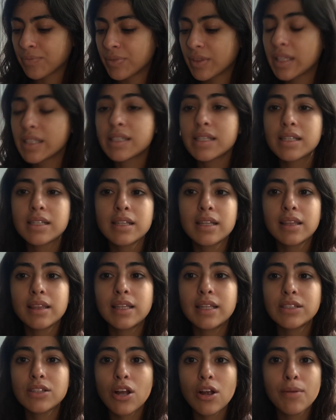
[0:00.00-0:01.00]

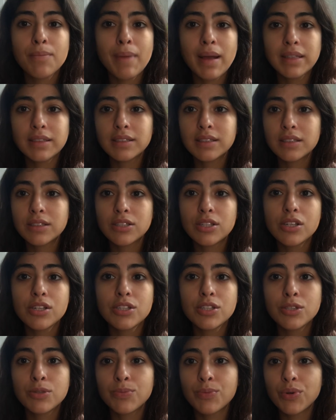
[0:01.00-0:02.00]
These are meant to
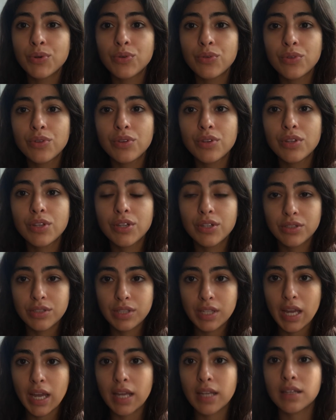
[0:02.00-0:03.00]
smooth your
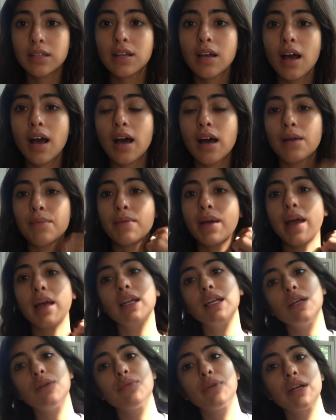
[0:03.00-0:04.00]
skin.
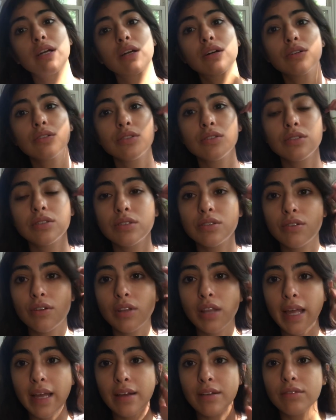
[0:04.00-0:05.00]
Any wrinkles,
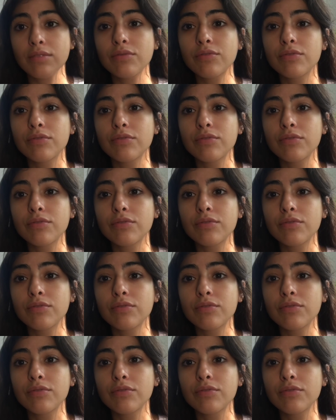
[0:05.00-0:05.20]
like